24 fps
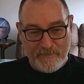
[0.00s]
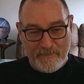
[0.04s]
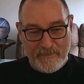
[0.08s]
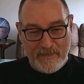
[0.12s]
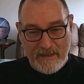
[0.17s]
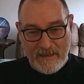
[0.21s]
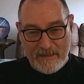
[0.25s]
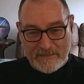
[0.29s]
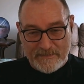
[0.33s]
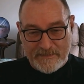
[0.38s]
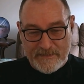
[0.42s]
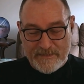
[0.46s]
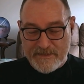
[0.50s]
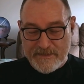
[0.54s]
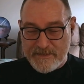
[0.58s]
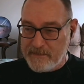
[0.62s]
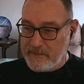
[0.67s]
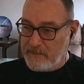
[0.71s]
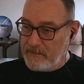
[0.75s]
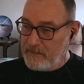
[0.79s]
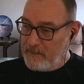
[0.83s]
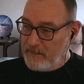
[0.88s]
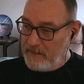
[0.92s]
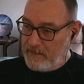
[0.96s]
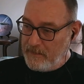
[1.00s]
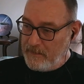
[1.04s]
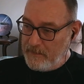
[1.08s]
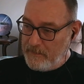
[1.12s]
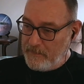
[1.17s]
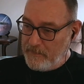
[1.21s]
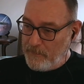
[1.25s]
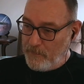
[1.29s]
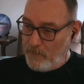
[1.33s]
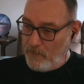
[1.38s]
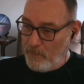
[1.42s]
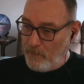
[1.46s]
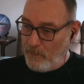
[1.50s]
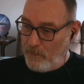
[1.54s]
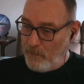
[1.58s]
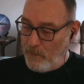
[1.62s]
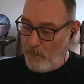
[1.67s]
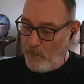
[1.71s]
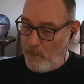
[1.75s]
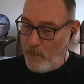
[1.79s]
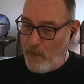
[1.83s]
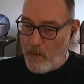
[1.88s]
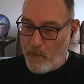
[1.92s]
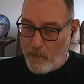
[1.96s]
And
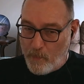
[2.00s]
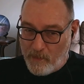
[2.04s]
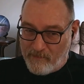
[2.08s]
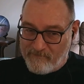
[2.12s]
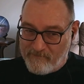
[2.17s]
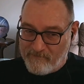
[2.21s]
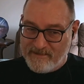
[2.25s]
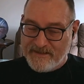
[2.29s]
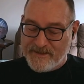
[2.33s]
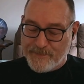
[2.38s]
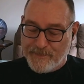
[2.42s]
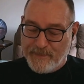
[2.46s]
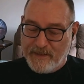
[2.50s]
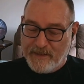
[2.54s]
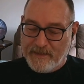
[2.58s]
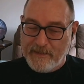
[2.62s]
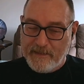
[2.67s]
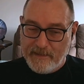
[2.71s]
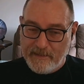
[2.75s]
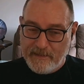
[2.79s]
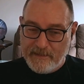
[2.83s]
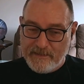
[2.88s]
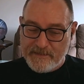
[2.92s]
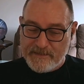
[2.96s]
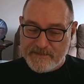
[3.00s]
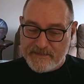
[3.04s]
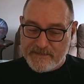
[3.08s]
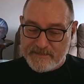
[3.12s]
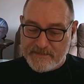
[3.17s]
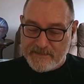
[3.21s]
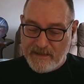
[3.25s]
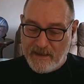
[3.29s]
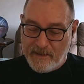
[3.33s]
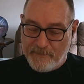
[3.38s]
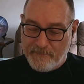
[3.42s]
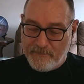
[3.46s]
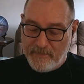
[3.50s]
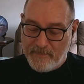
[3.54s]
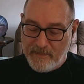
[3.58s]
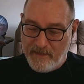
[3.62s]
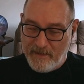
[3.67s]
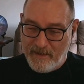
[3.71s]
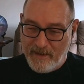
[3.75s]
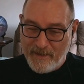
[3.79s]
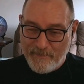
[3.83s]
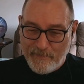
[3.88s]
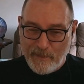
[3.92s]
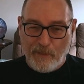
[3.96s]
what worries me is
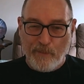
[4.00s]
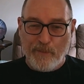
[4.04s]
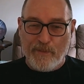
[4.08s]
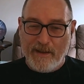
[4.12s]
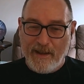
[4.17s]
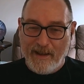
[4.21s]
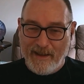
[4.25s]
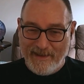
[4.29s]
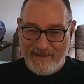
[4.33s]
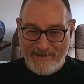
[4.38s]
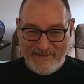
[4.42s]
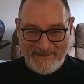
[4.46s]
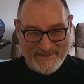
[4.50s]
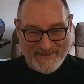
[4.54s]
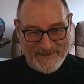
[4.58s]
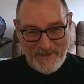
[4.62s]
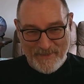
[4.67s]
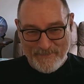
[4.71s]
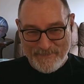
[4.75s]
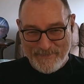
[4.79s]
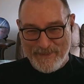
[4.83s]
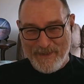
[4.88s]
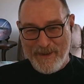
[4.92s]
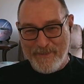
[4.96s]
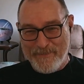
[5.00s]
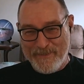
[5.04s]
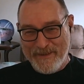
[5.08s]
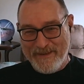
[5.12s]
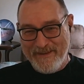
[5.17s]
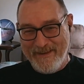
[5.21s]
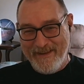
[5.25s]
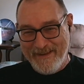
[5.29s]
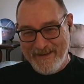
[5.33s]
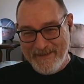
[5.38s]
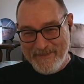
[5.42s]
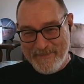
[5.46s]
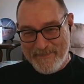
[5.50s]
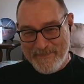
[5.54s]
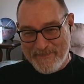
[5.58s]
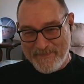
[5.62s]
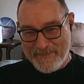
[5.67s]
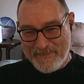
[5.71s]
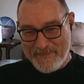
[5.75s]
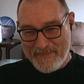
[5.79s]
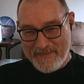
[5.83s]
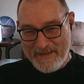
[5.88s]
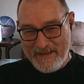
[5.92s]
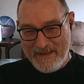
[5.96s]
I'm okay because I'm gobby.
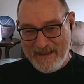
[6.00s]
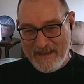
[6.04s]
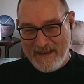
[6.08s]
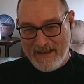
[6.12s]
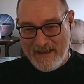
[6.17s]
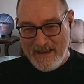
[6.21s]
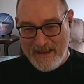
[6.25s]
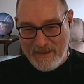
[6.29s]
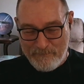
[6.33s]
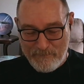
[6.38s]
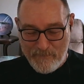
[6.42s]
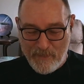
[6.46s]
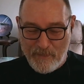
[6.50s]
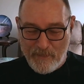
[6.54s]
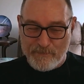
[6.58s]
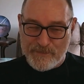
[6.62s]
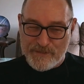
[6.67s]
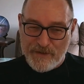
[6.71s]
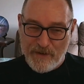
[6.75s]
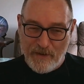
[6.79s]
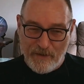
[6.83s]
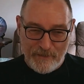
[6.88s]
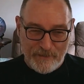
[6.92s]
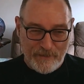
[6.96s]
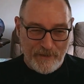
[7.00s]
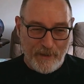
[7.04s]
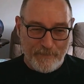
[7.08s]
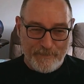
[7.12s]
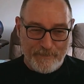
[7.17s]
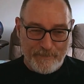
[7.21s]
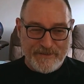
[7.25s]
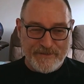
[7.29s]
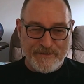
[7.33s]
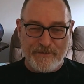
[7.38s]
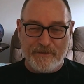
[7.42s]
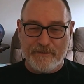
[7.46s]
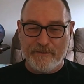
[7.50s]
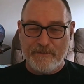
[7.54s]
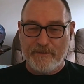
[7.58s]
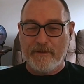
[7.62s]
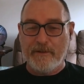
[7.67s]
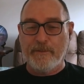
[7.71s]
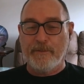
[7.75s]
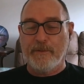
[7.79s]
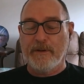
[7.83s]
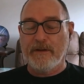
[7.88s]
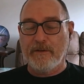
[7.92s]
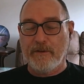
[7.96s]
And mum's got a gobby
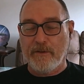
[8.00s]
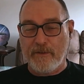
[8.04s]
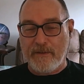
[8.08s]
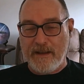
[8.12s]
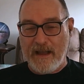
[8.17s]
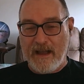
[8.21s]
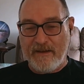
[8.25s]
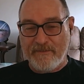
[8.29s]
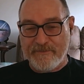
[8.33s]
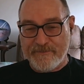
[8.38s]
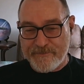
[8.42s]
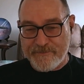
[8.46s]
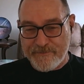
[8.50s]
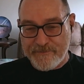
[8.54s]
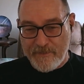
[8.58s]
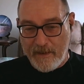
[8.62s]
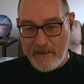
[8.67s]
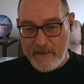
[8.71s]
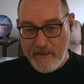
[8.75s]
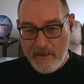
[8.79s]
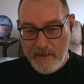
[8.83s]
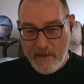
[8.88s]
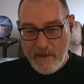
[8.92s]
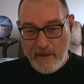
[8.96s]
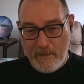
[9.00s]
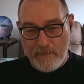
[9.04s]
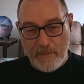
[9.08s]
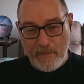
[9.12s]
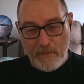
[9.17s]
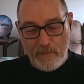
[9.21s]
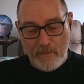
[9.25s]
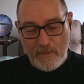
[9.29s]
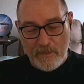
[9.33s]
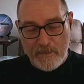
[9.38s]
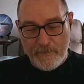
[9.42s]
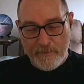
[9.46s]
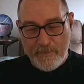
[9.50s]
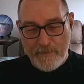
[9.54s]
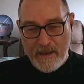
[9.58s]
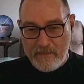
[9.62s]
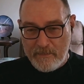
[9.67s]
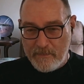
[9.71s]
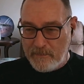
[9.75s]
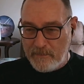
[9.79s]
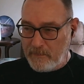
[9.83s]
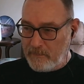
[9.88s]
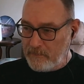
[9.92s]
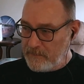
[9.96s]
son who will look after her. But what
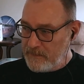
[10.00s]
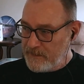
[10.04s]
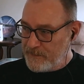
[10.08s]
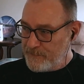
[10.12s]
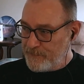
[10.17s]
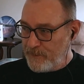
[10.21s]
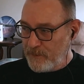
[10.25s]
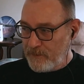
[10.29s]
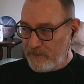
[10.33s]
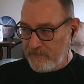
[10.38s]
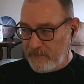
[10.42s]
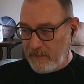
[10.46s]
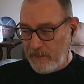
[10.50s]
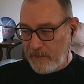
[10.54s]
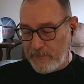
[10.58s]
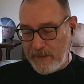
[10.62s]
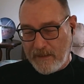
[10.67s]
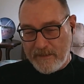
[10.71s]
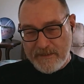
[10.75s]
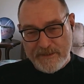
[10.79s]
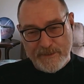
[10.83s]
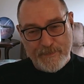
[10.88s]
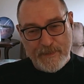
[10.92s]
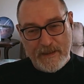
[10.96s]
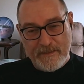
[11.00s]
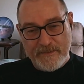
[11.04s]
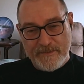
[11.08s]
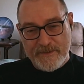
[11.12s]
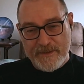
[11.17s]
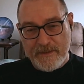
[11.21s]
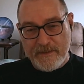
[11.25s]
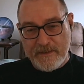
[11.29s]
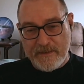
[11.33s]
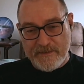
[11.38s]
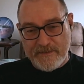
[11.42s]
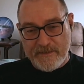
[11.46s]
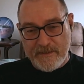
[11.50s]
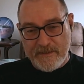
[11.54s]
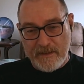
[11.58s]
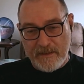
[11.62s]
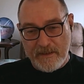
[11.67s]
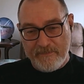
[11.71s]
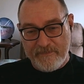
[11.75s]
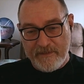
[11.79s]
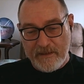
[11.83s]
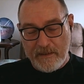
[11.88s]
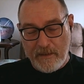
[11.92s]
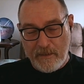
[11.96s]
about all these poor old age
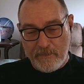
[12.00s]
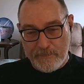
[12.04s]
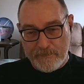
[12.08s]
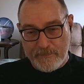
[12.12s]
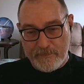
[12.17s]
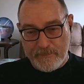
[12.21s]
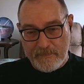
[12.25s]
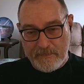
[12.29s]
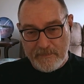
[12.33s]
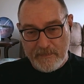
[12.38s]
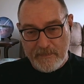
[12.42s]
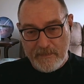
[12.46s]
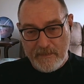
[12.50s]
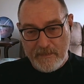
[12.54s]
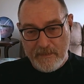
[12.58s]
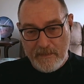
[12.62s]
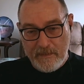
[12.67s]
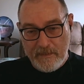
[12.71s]
pensioners that live alone?